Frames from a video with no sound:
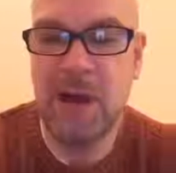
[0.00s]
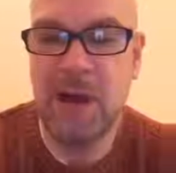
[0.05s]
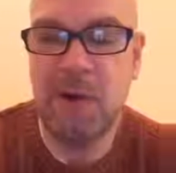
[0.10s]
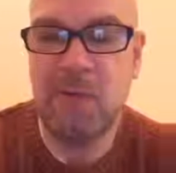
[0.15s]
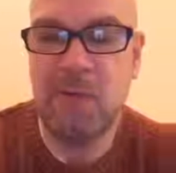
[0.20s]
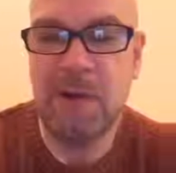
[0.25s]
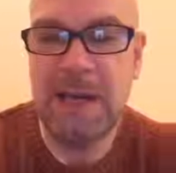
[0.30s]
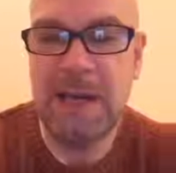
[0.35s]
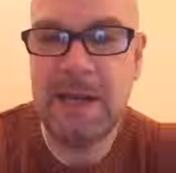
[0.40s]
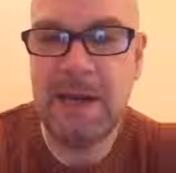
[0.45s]

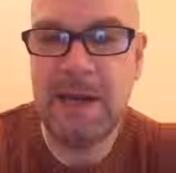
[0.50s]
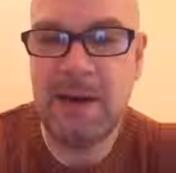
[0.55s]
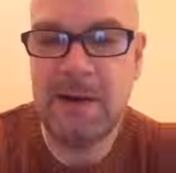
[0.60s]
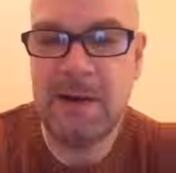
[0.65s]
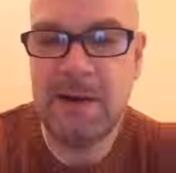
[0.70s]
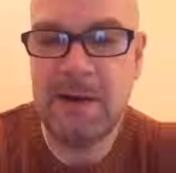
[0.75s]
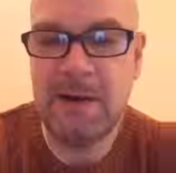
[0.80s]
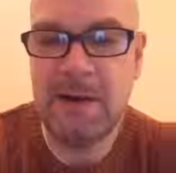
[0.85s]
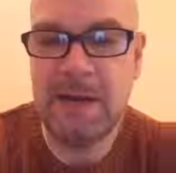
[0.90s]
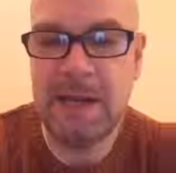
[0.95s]
we
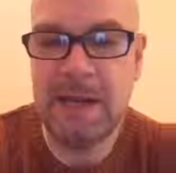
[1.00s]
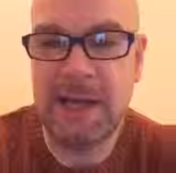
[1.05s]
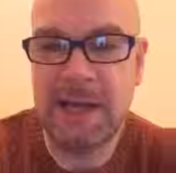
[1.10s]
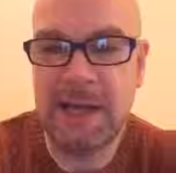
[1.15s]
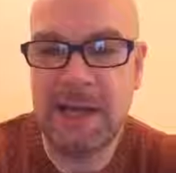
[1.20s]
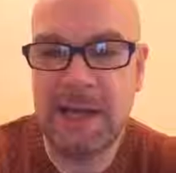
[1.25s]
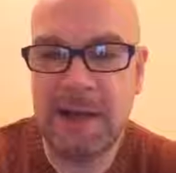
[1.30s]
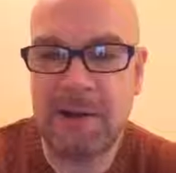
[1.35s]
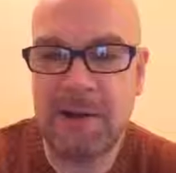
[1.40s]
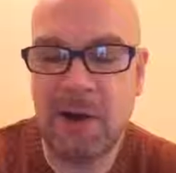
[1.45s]
are
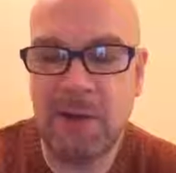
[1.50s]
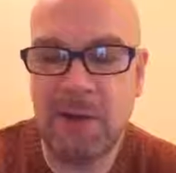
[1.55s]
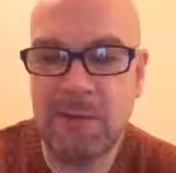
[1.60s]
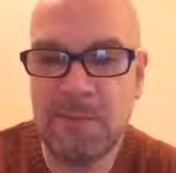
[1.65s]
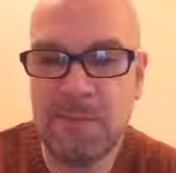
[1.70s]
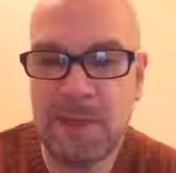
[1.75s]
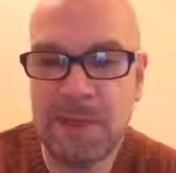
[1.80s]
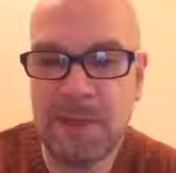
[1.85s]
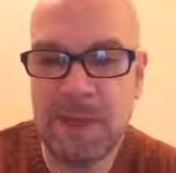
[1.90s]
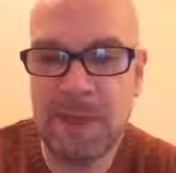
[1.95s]
here
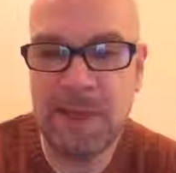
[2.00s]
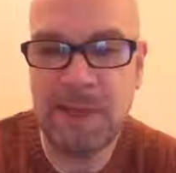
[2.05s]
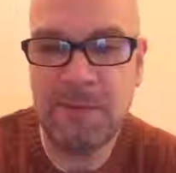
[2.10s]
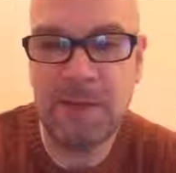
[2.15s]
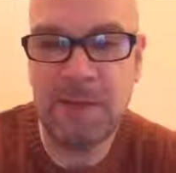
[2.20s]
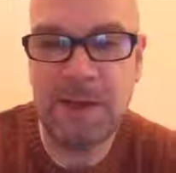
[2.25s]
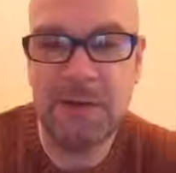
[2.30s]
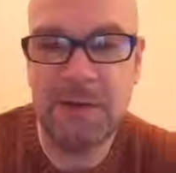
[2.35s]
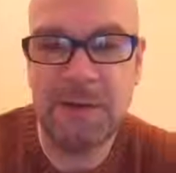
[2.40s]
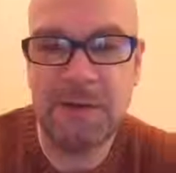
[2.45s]
on Monday
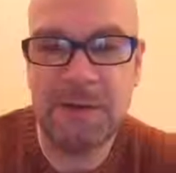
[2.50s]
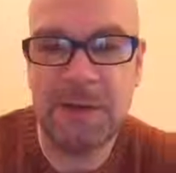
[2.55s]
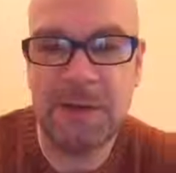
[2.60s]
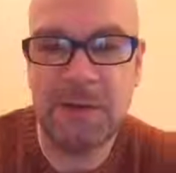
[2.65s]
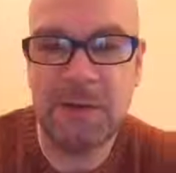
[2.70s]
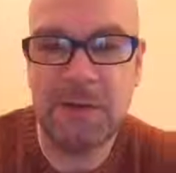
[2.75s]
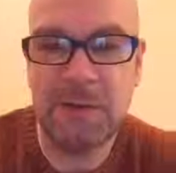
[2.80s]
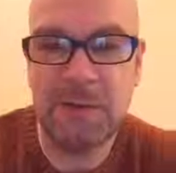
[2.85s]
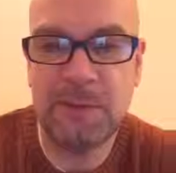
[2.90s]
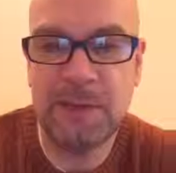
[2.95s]
with
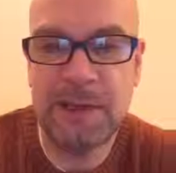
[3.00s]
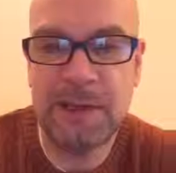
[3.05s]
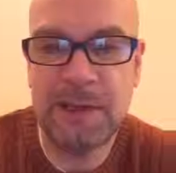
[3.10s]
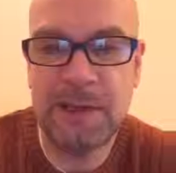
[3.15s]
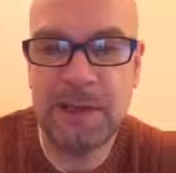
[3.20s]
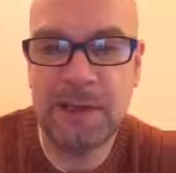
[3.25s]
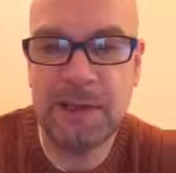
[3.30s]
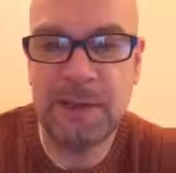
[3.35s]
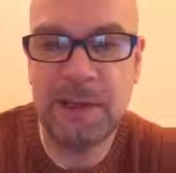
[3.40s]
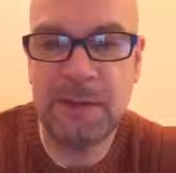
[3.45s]
social
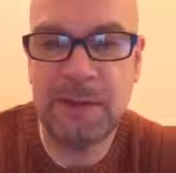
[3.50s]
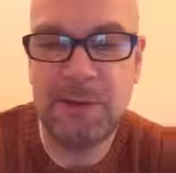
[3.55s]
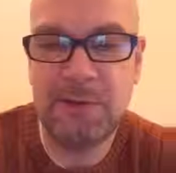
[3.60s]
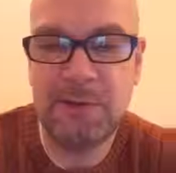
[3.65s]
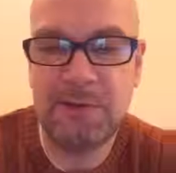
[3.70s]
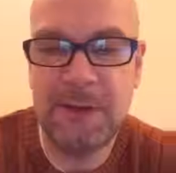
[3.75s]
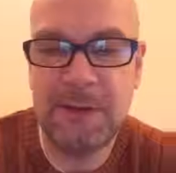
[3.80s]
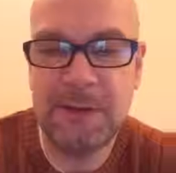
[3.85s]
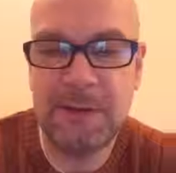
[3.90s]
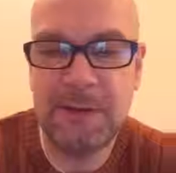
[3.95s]
media
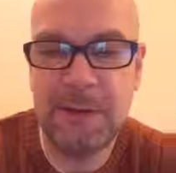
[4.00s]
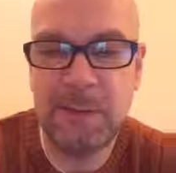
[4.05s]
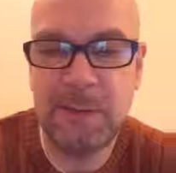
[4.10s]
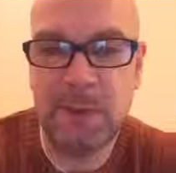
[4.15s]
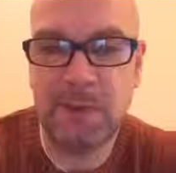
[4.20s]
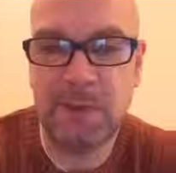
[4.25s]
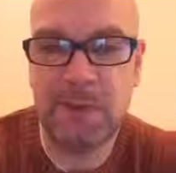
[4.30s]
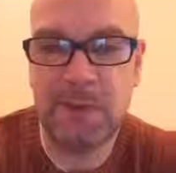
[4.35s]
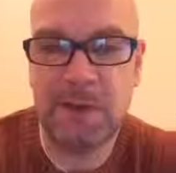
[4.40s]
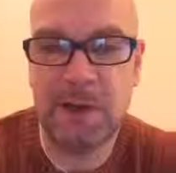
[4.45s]
news roundup
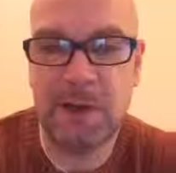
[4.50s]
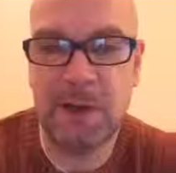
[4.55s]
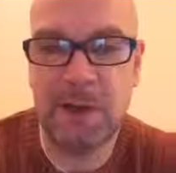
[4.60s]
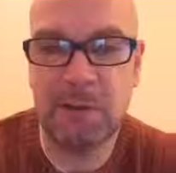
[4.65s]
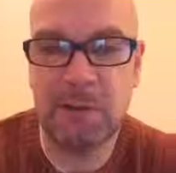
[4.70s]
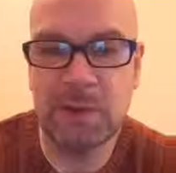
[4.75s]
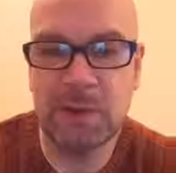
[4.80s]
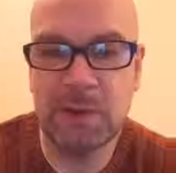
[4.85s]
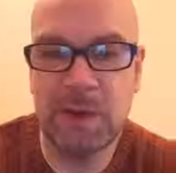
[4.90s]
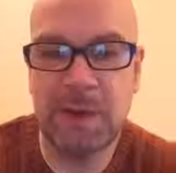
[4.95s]
of
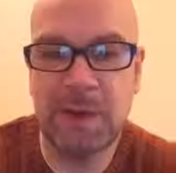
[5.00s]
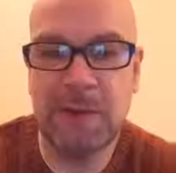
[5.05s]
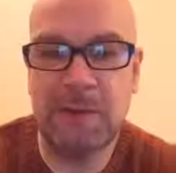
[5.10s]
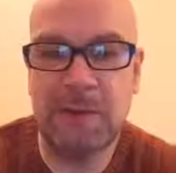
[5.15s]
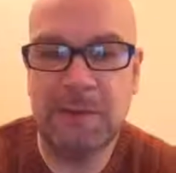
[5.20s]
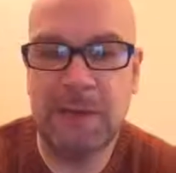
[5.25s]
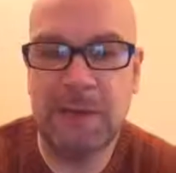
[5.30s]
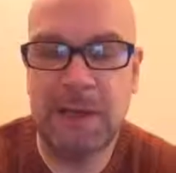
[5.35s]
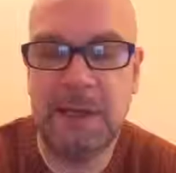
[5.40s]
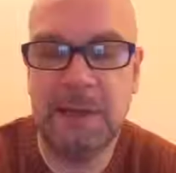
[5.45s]
what's going
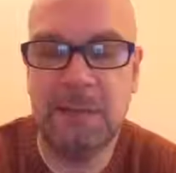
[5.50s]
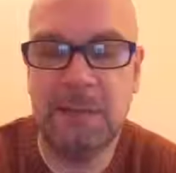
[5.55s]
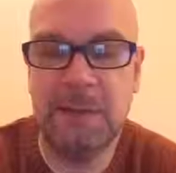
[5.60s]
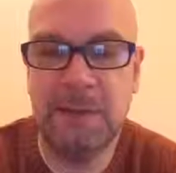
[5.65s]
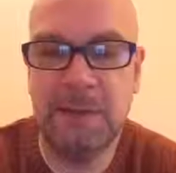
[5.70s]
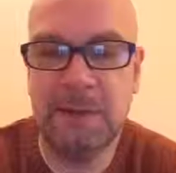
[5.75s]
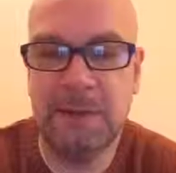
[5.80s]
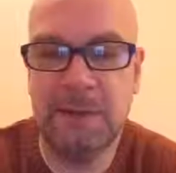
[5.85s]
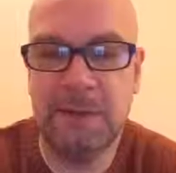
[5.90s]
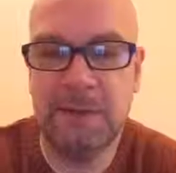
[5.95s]
on in the
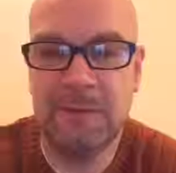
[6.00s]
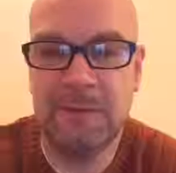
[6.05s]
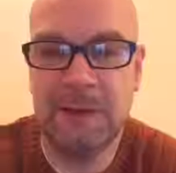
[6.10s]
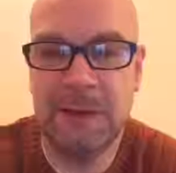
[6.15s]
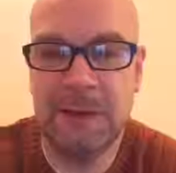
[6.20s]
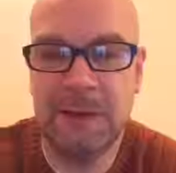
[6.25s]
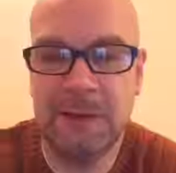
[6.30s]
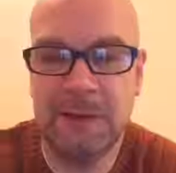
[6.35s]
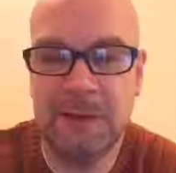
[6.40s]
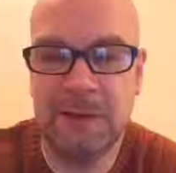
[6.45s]
world of
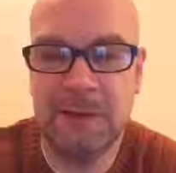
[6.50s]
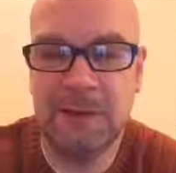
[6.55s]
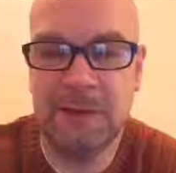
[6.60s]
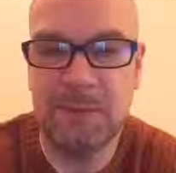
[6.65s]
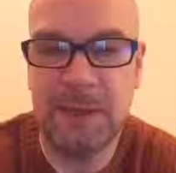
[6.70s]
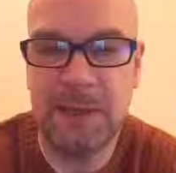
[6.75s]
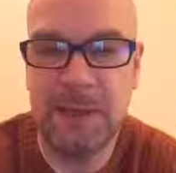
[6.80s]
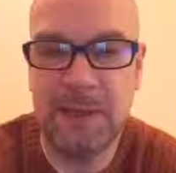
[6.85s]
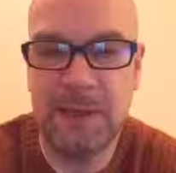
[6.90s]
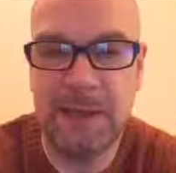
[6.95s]
social
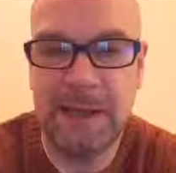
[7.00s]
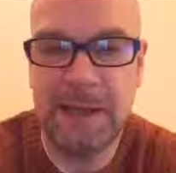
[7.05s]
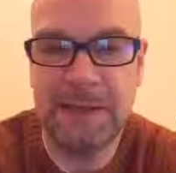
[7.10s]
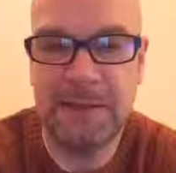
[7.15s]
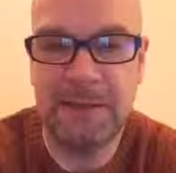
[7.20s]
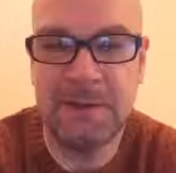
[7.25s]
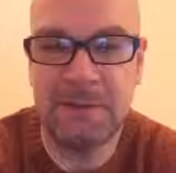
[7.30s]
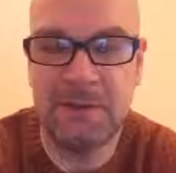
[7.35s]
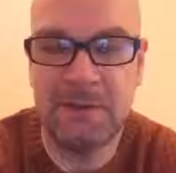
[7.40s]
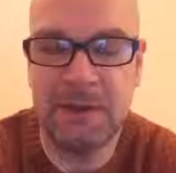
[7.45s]
media, the
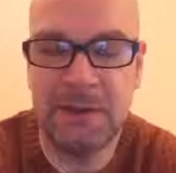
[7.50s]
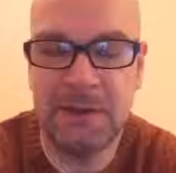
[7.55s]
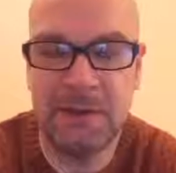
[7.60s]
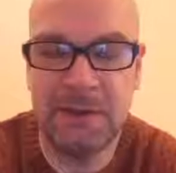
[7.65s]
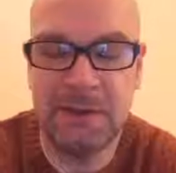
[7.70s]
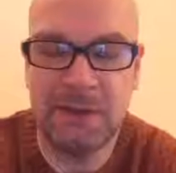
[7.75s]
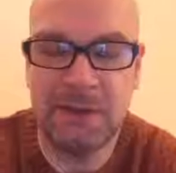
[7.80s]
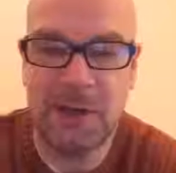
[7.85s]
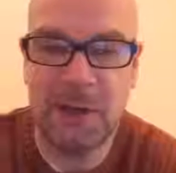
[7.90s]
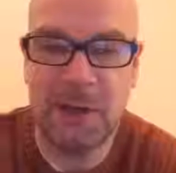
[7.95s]
latest
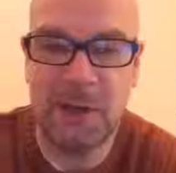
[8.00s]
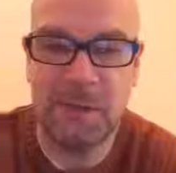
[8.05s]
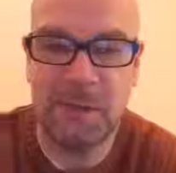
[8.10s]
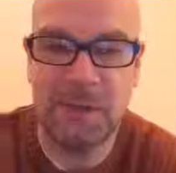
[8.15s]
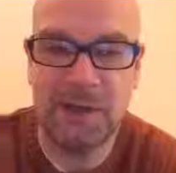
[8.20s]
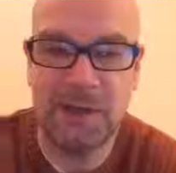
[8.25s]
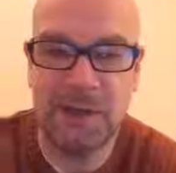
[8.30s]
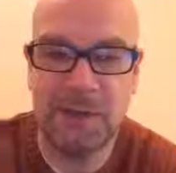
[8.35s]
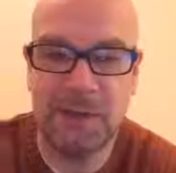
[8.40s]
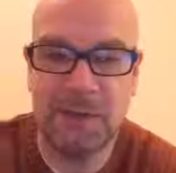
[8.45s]
features
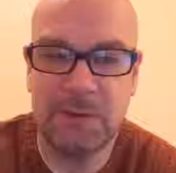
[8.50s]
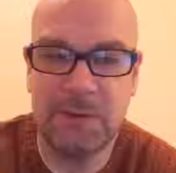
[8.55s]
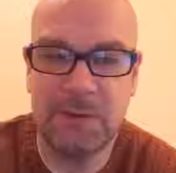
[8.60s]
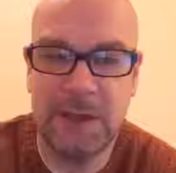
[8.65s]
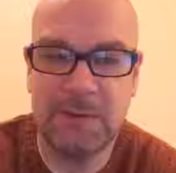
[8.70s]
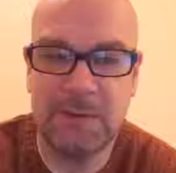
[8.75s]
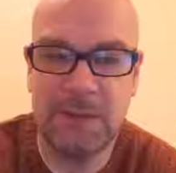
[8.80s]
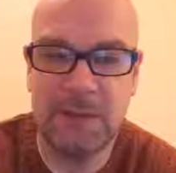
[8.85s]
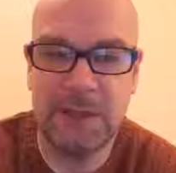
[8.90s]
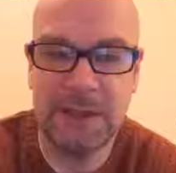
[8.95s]
on social
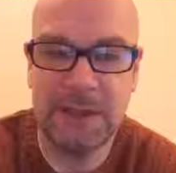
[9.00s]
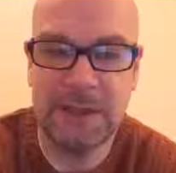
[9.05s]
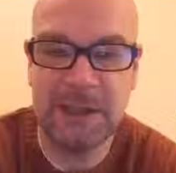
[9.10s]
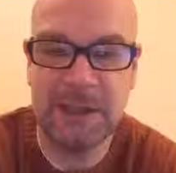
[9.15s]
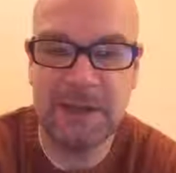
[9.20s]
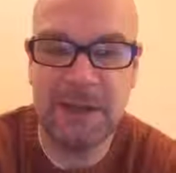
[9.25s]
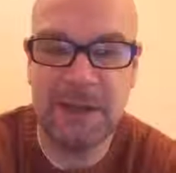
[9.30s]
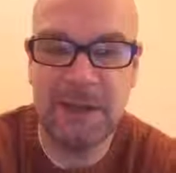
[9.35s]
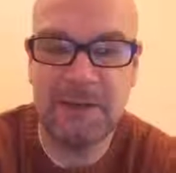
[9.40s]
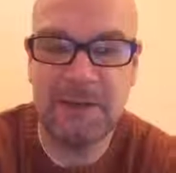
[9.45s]
networks,
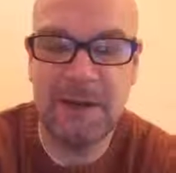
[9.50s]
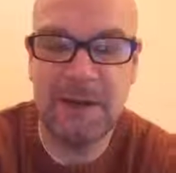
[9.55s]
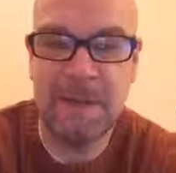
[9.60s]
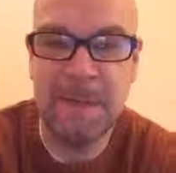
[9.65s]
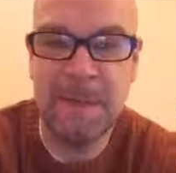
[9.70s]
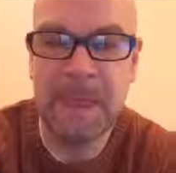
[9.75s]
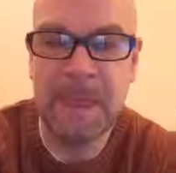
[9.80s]
etc.